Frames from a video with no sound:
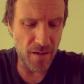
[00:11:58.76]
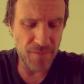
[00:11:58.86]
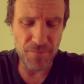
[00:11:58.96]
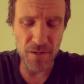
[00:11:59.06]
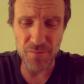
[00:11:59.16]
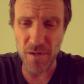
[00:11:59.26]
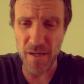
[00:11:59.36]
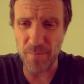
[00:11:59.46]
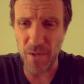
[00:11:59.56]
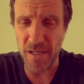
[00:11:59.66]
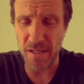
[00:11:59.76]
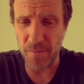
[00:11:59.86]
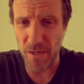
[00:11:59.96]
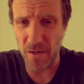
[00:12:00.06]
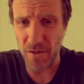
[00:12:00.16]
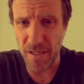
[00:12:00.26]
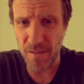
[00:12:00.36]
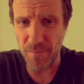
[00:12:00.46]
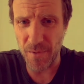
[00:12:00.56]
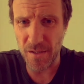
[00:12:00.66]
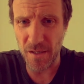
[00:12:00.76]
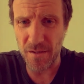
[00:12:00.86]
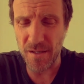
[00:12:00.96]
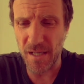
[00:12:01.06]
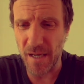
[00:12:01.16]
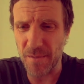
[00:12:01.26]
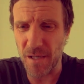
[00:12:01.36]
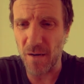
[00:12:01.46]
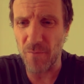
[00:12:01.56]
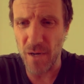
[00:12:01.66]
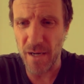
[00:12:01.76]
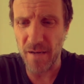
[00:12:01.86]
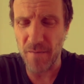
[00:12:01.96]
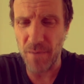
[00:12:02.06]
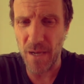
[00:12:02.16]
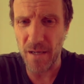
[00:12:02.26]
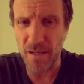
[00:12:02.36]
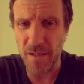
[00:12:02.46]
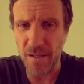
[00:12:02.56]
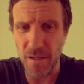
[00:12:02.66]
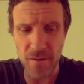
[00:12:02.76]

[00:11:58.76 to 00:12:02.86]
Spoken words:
It's really bleak, to be honest, but at the same time really compelling, you know.